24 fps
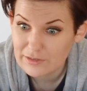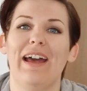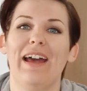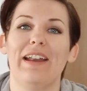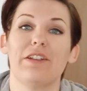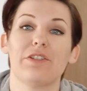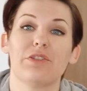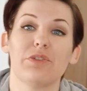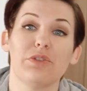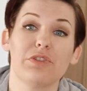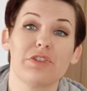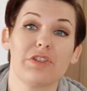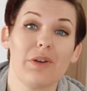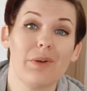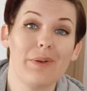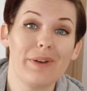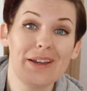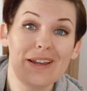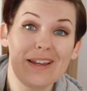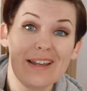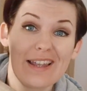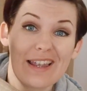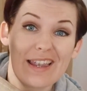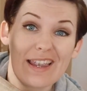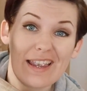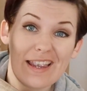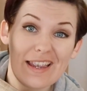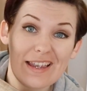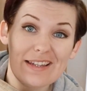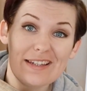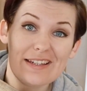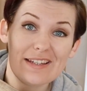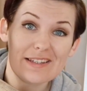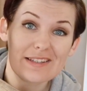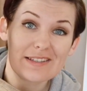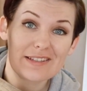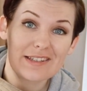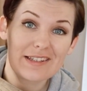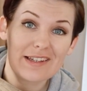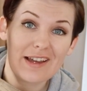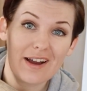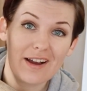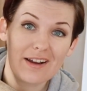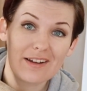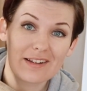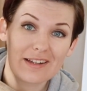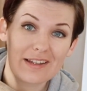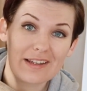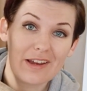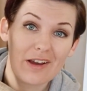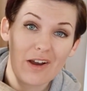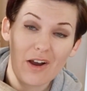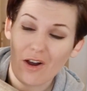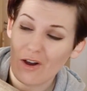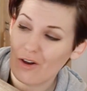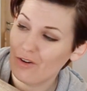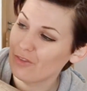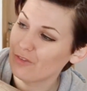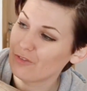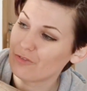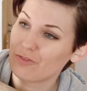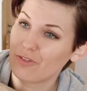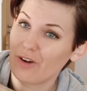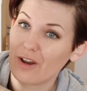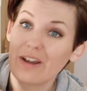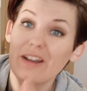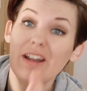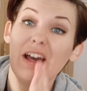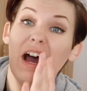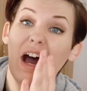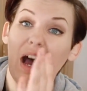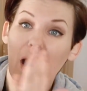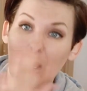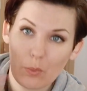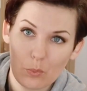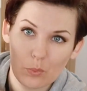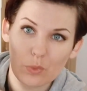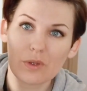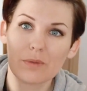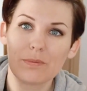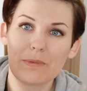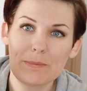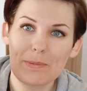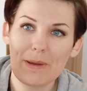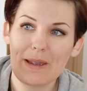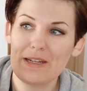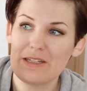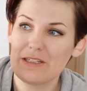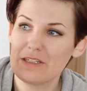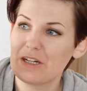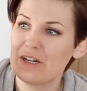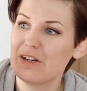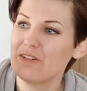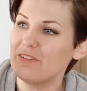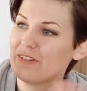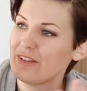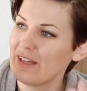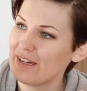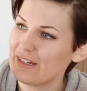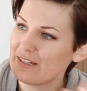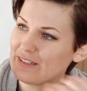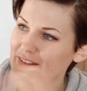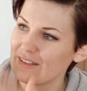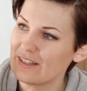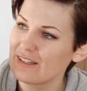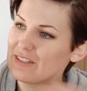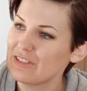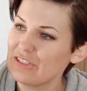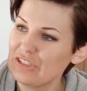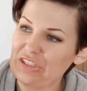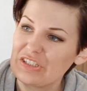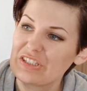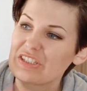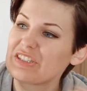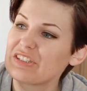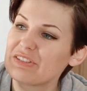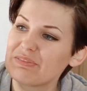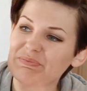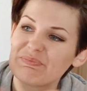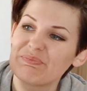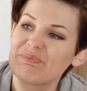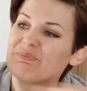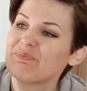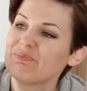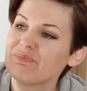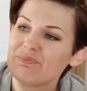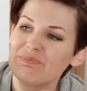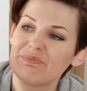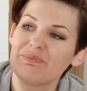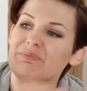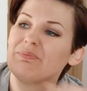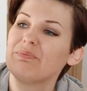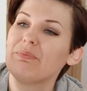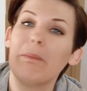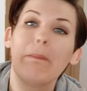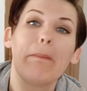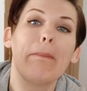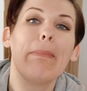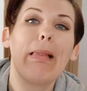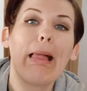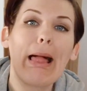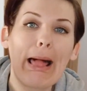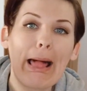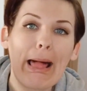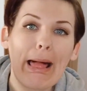it's also hideously ugly on the front. I will be painting over that because that's just blah.